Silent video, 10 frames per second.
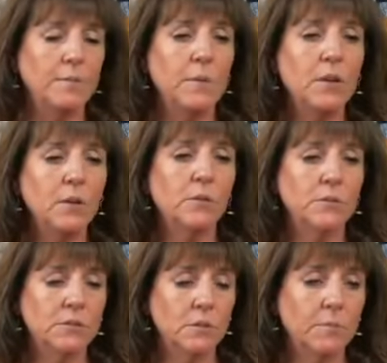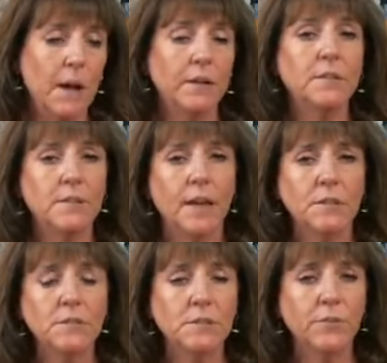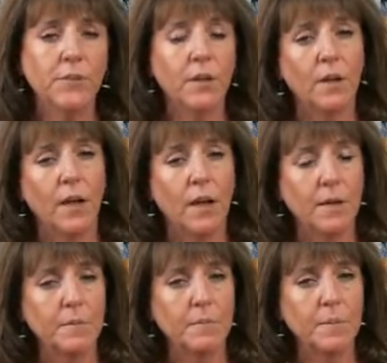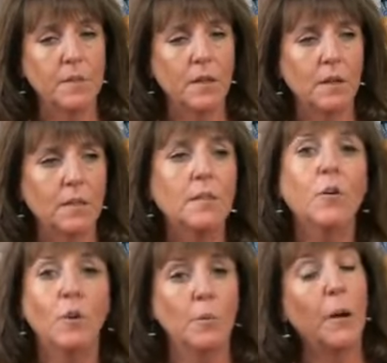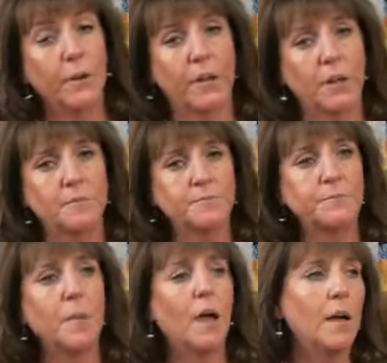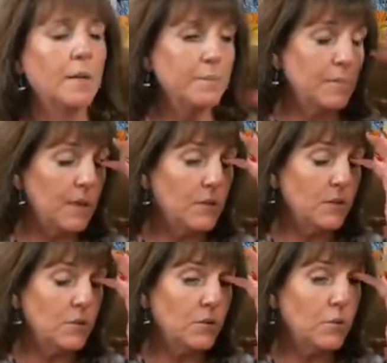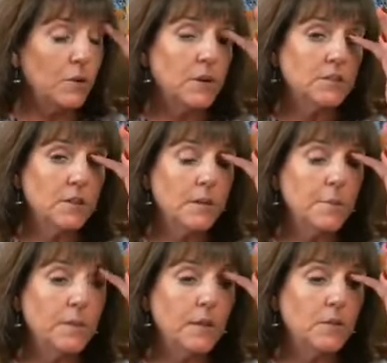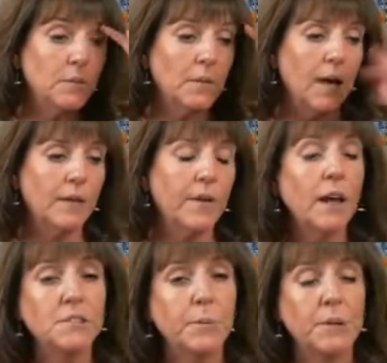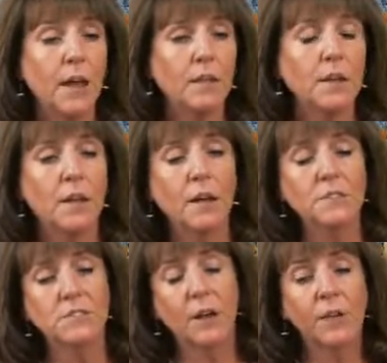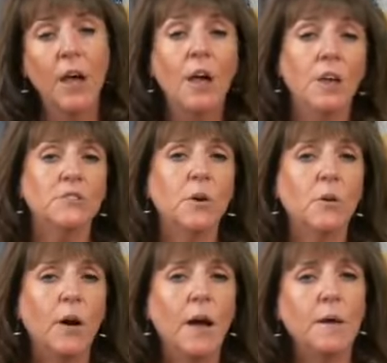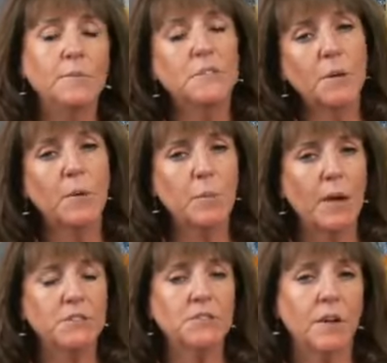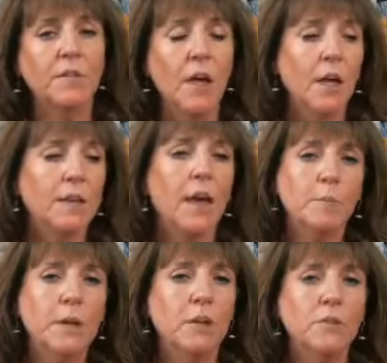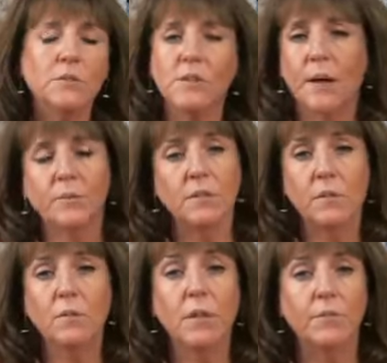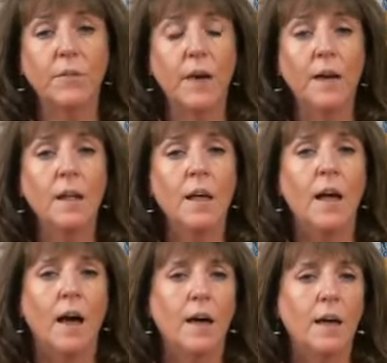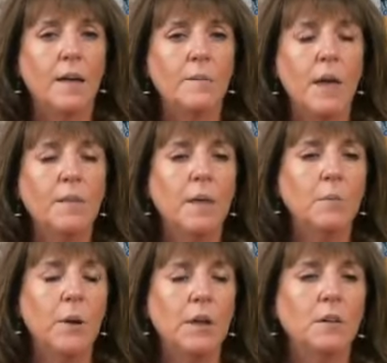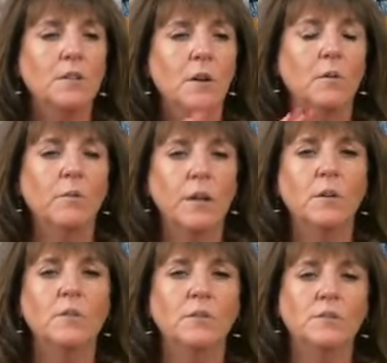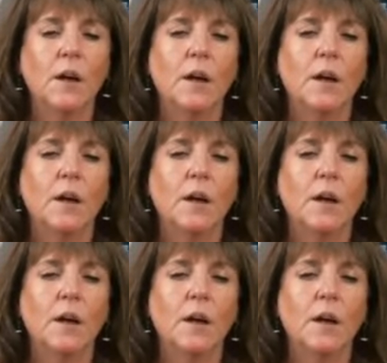use my designs for the local market. They do tourism and they do a lot of hospitality kind of stuff. So some of my stuff can be used absolutely for that. And then we can reuse